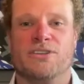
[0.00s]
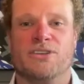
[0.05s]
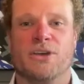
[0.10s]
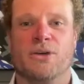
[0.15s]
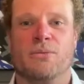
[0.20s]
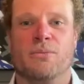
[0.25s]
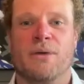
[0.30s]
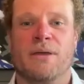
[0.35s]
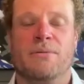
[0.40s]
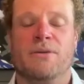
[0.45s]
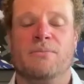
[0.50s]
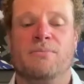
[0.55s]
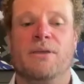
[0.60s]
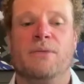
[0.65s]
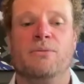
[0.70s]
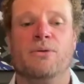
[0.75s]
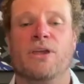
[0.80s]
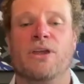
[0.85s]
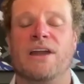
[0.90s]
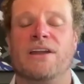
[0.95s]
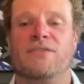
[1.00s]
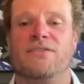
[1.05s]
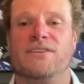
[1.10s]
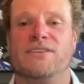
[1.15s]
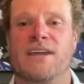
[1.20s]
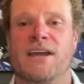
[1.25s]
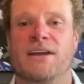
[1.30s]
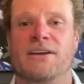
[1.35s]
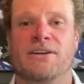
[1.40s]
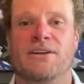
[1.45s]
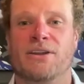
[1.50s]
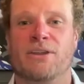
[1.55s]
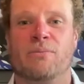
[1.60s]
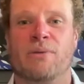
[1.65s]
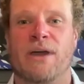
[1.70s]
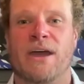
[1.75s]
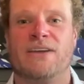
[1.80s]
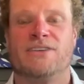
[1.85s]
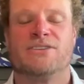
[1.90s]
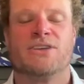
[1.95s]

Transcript: So maybe people that have attended in the past,